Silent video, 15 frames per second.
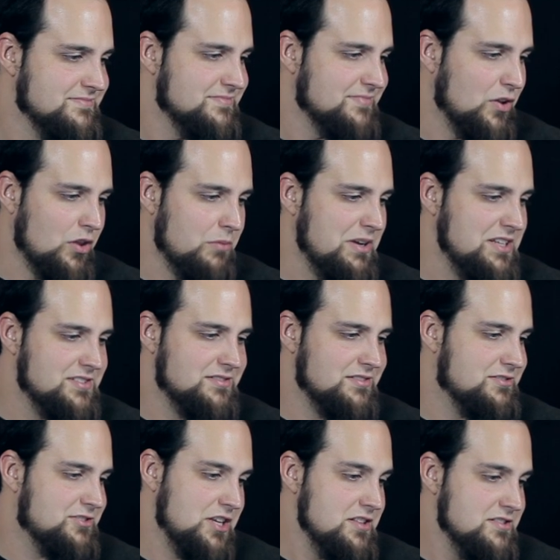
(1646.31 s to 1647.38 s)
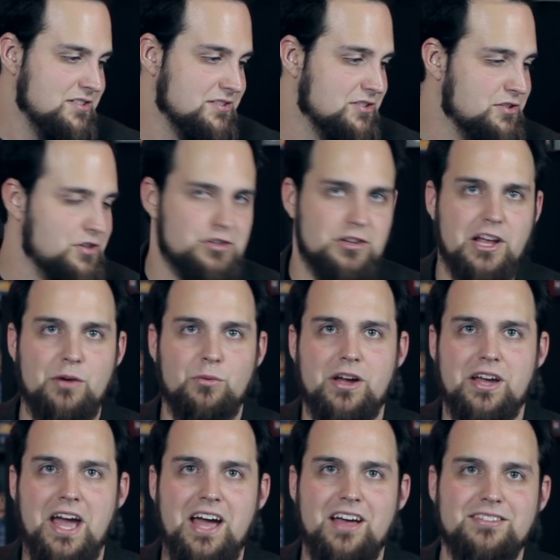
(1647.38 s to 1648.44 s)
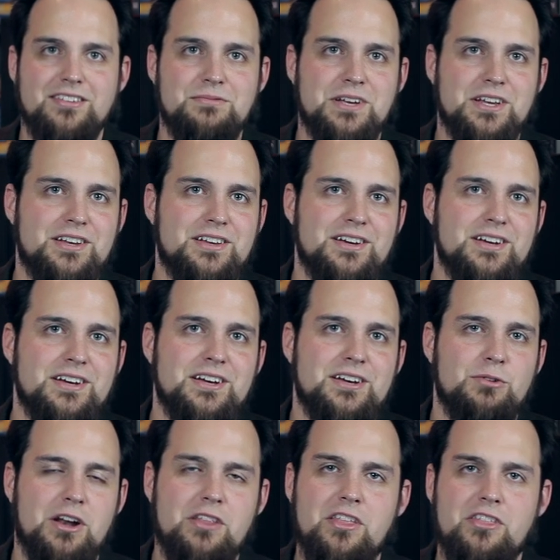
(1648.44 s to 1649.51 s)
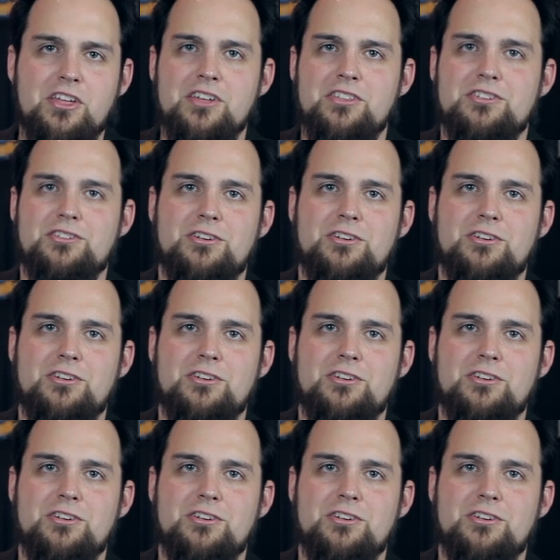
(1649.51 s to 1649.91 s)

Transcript: Now, that makes sense since it's such a lightweight gas. I mean, why didn't they think of this